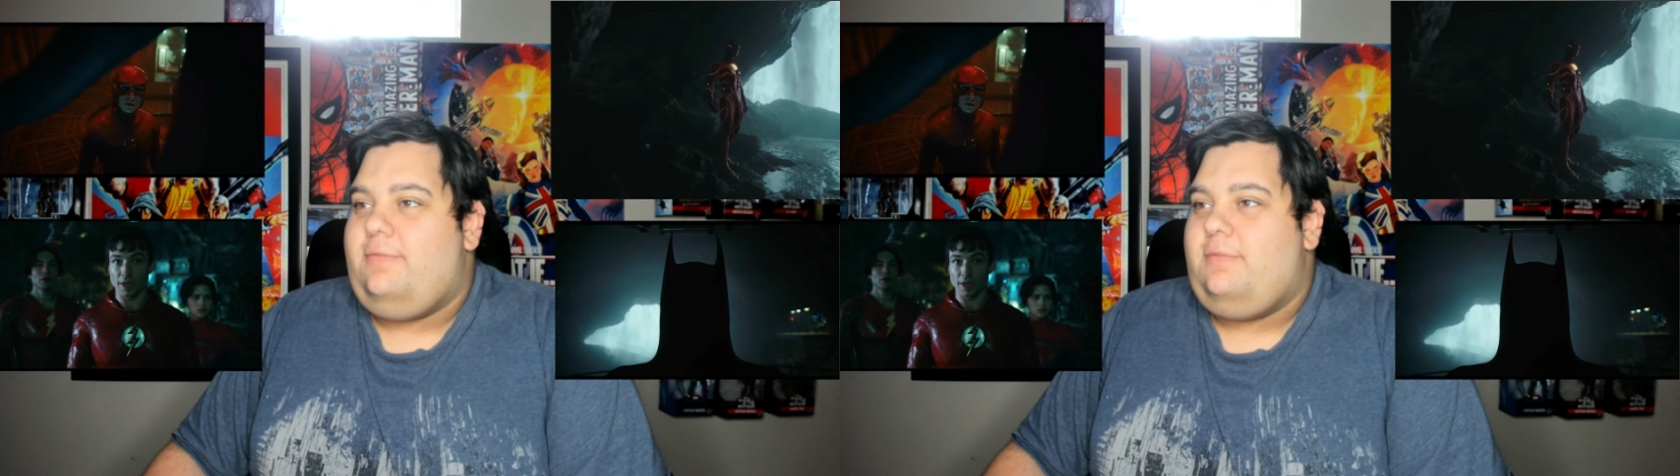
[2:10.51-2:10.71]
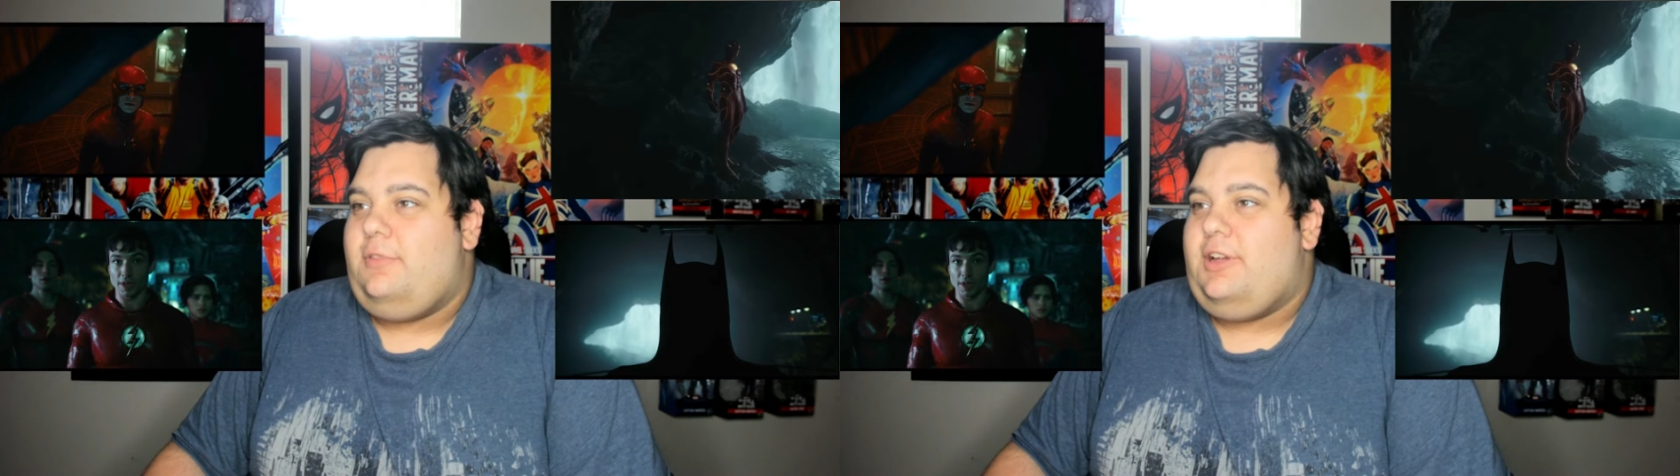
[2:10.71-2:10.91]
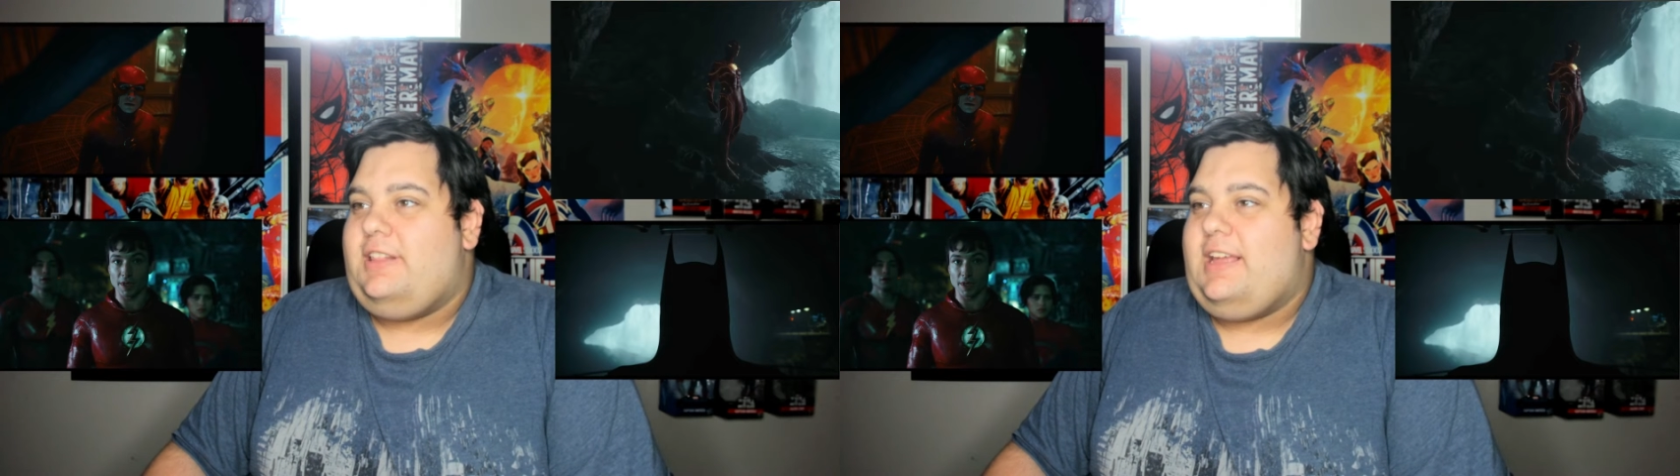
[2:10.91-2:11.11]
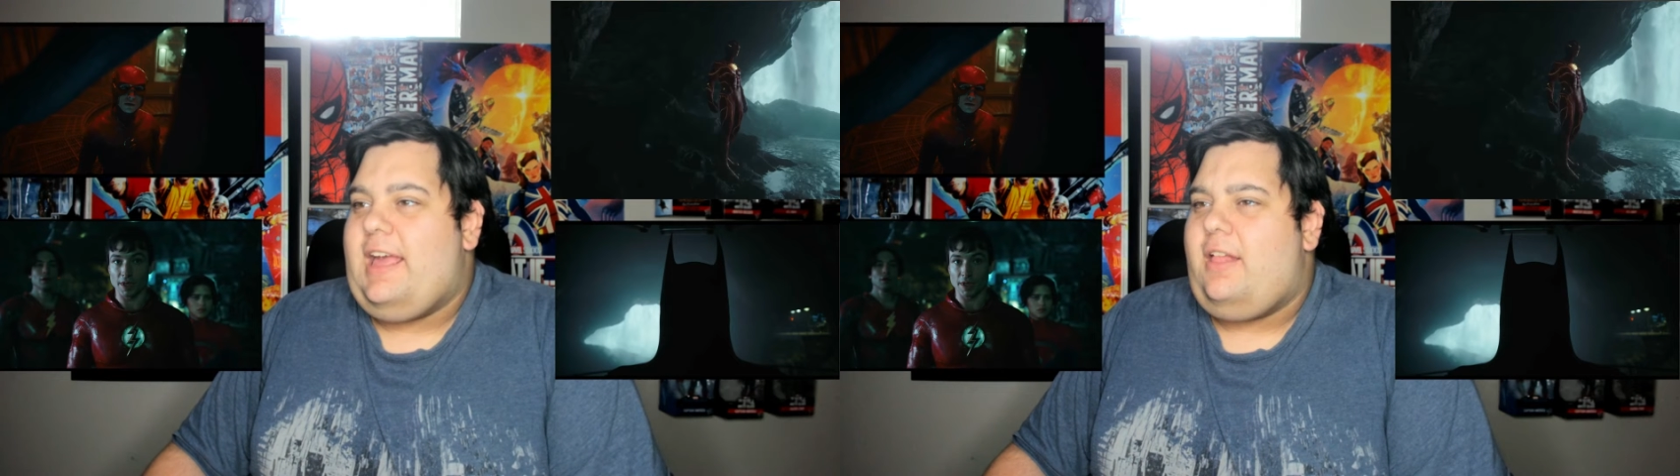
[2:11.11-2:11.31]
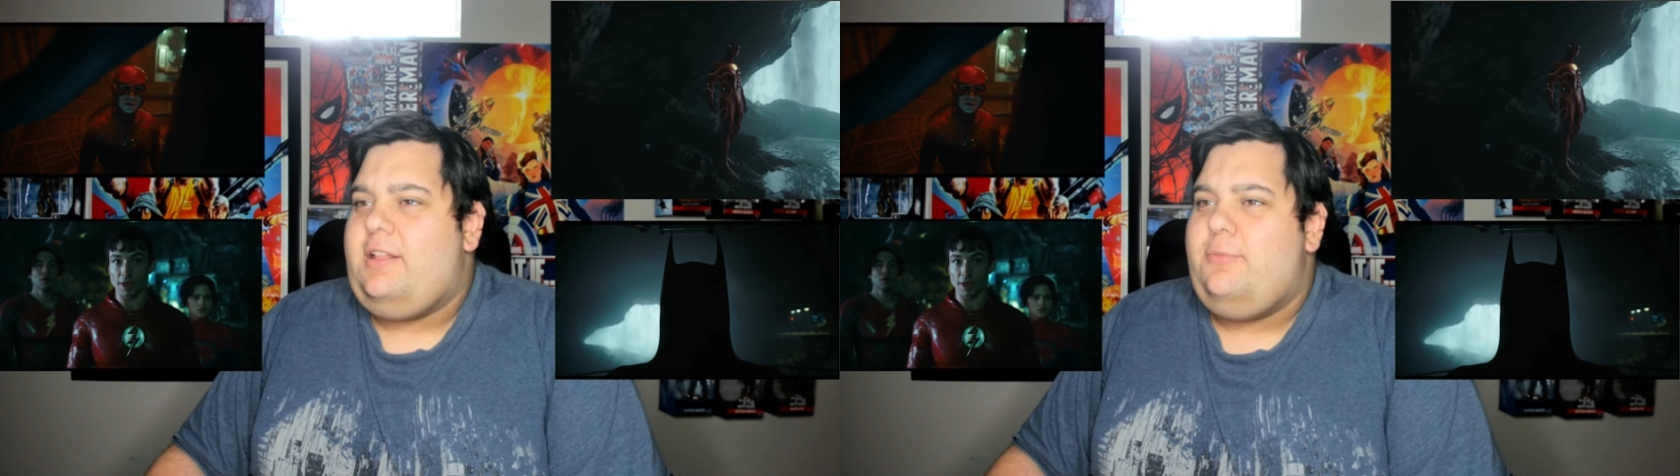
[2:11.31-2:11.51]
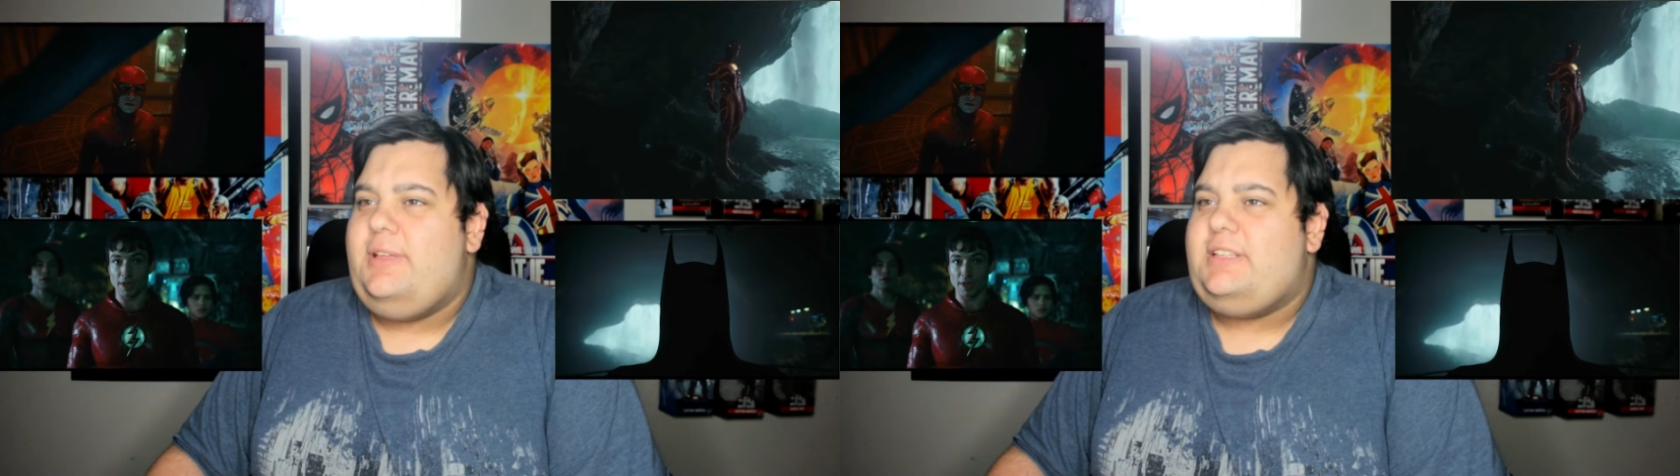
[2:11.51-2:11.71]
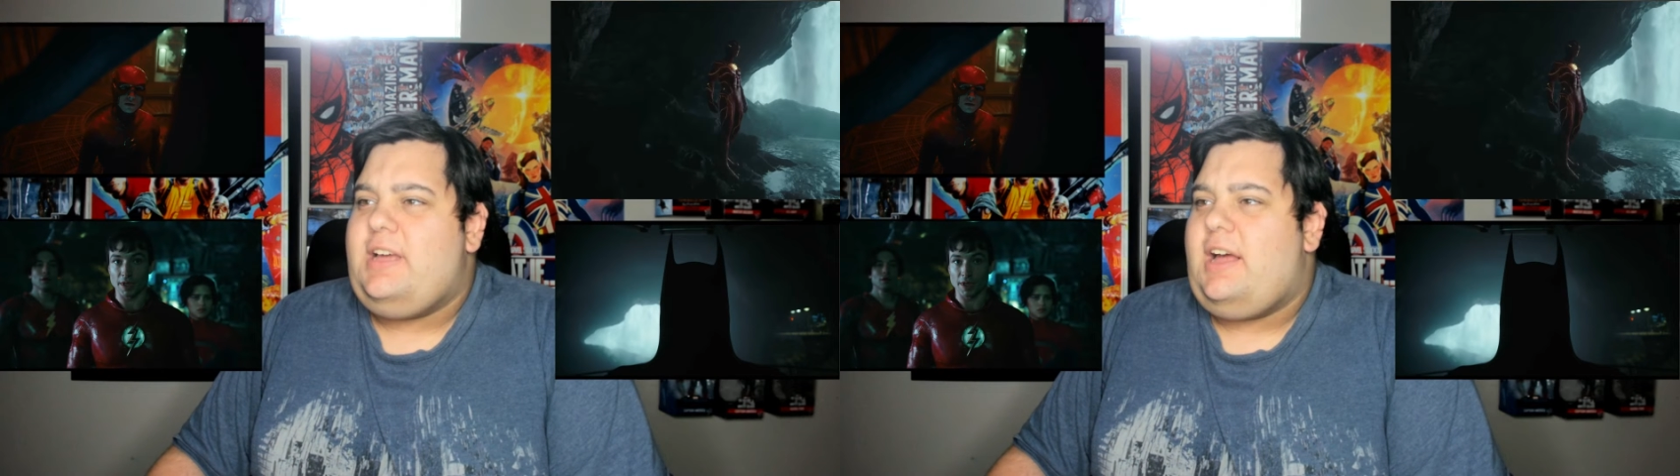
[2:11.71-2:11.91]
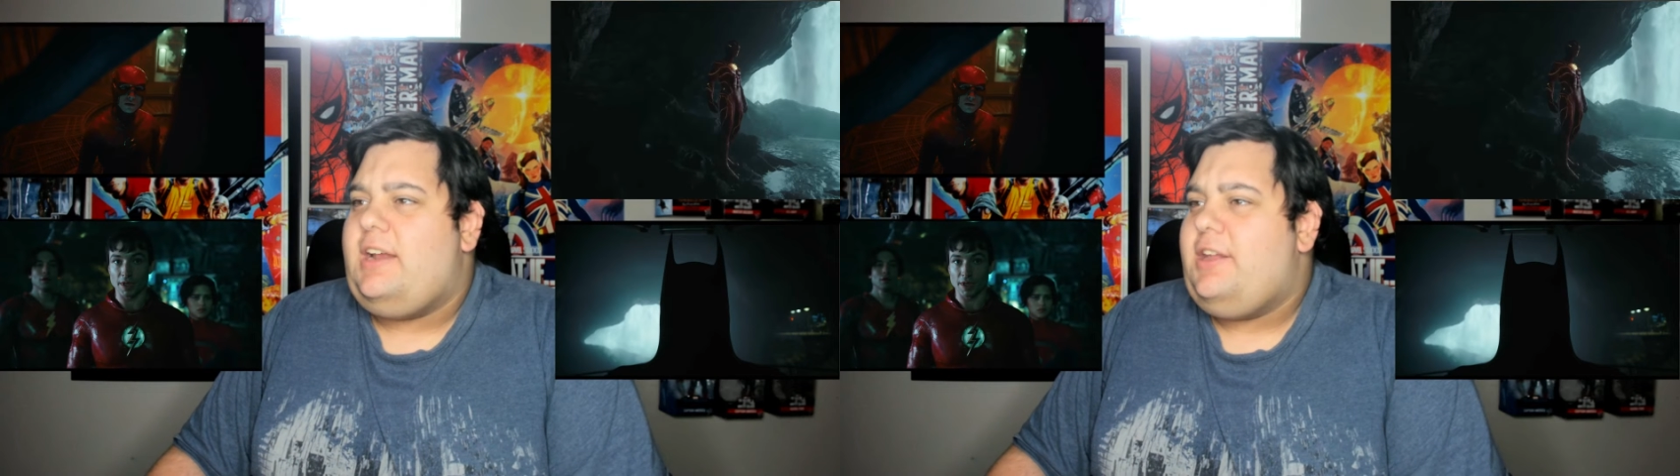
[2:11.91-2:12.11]
look at the calendar and we saw
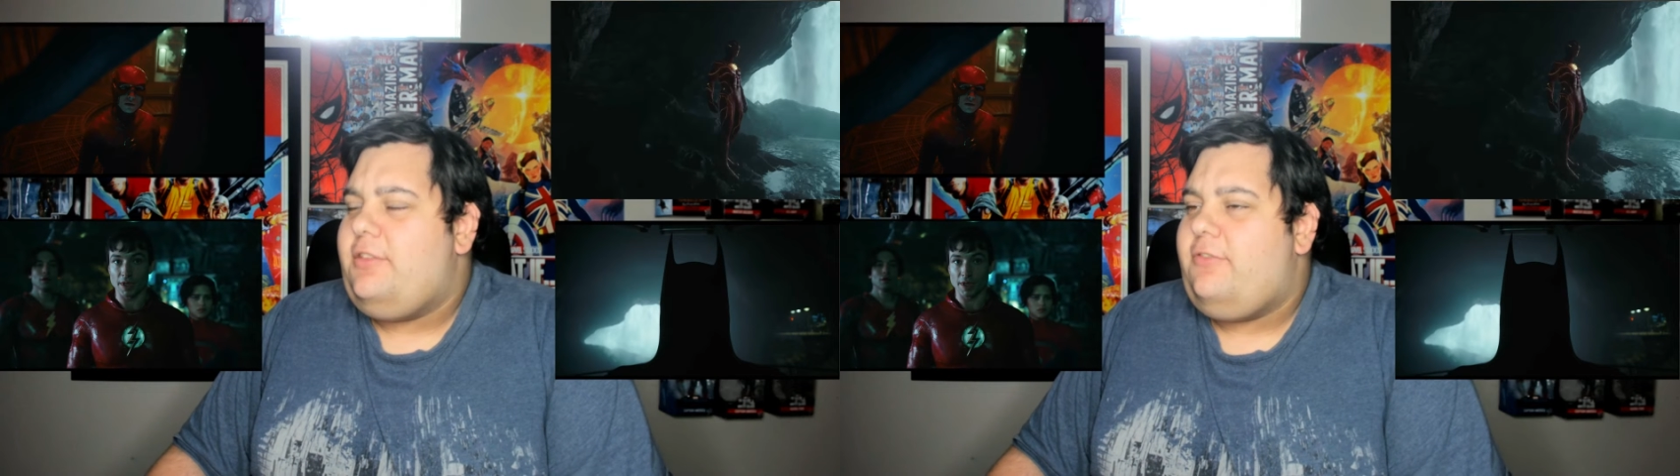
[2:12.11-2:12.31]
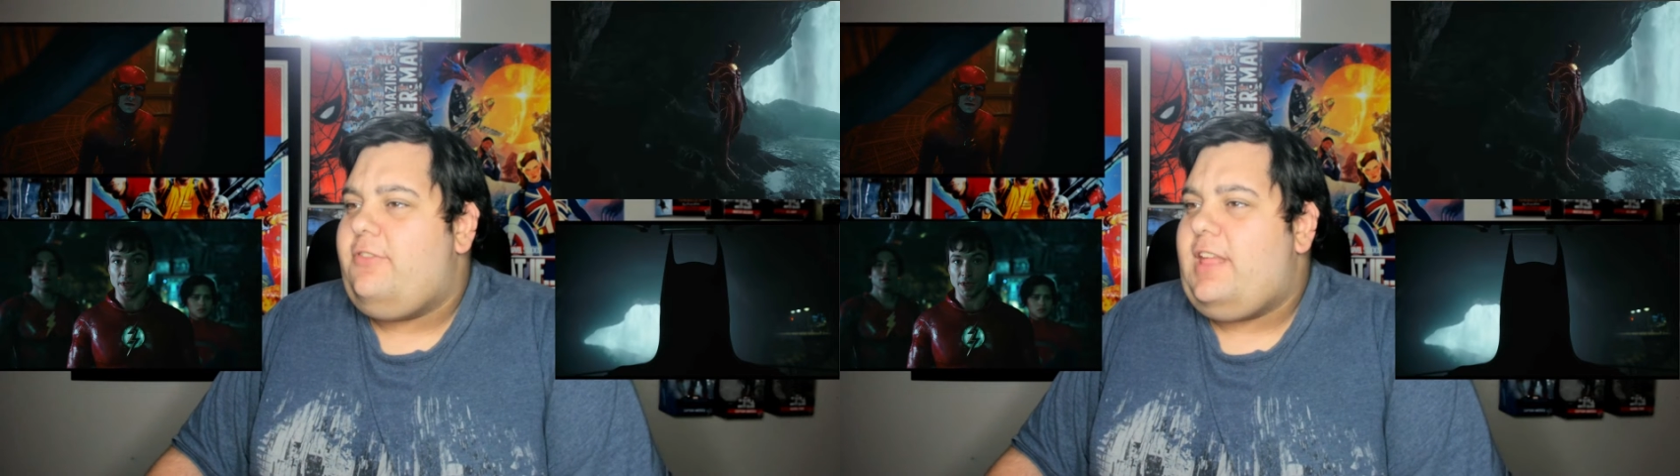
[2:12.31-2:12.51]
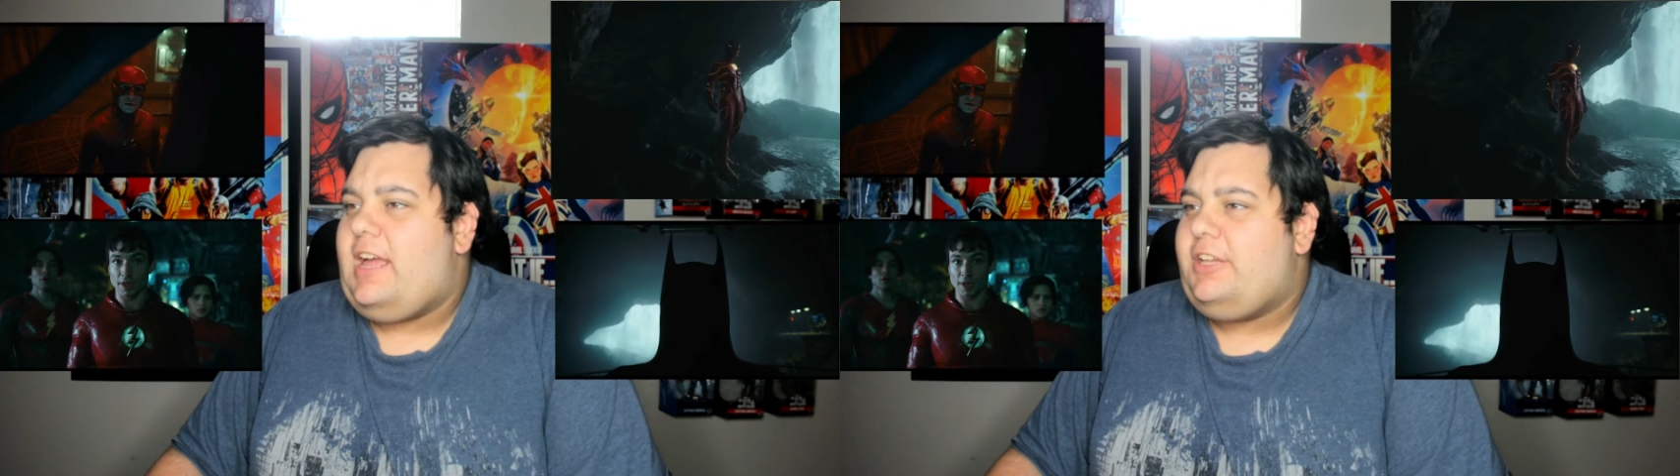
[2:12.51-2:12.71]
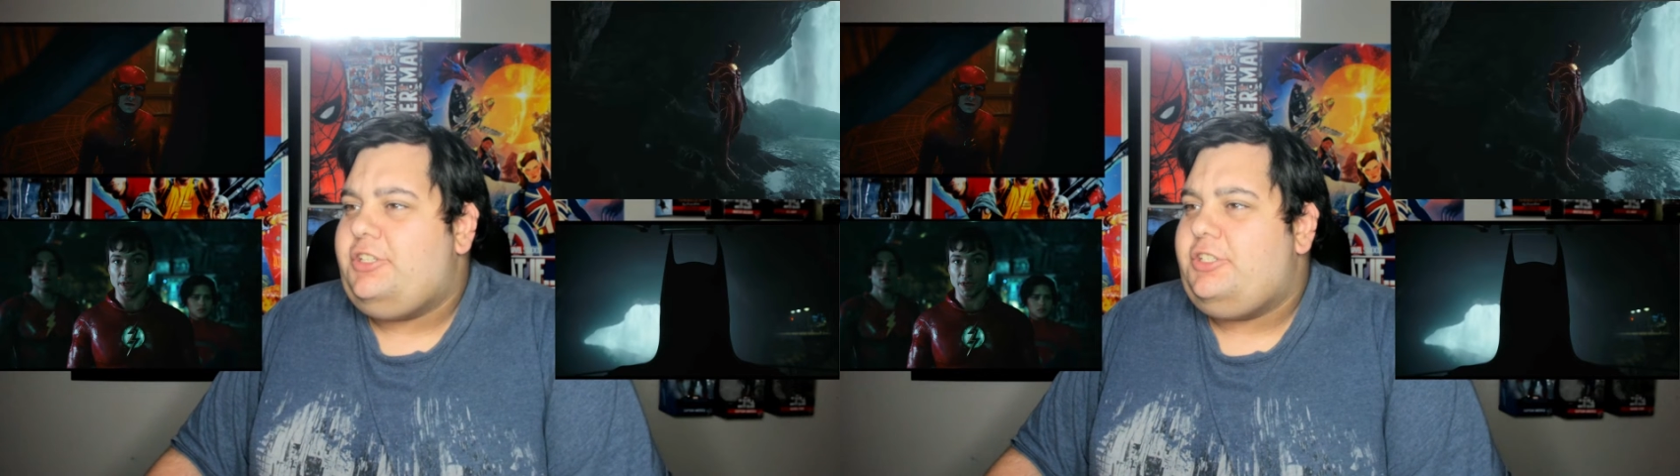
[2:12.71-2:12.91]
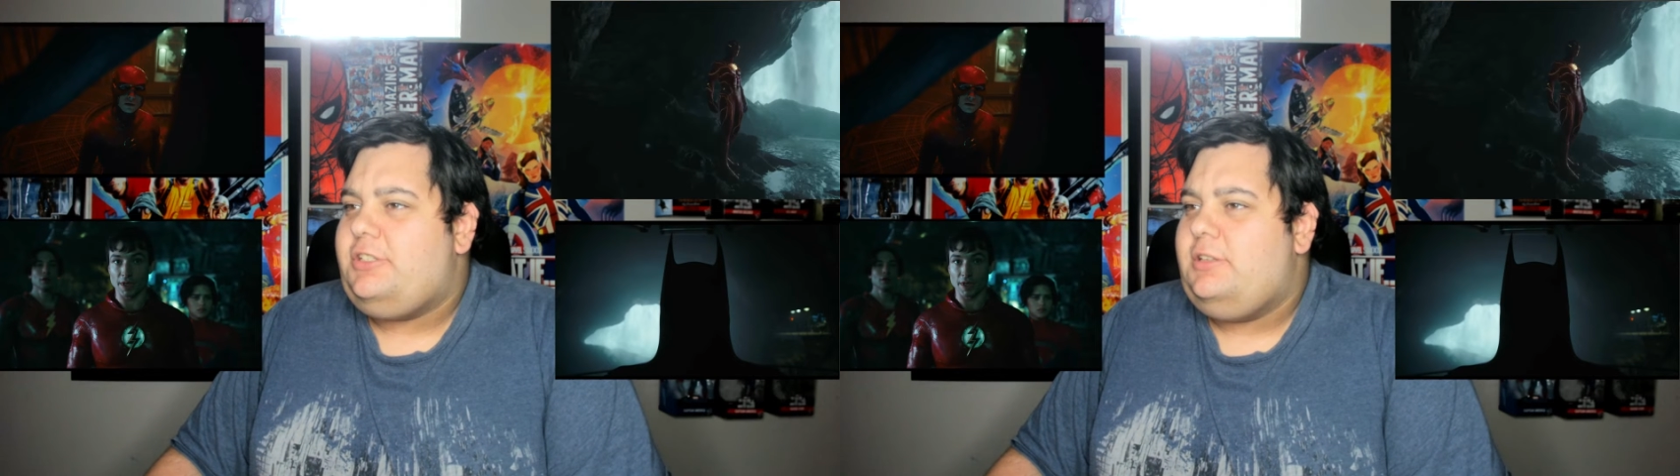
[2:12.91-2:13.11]
another Flash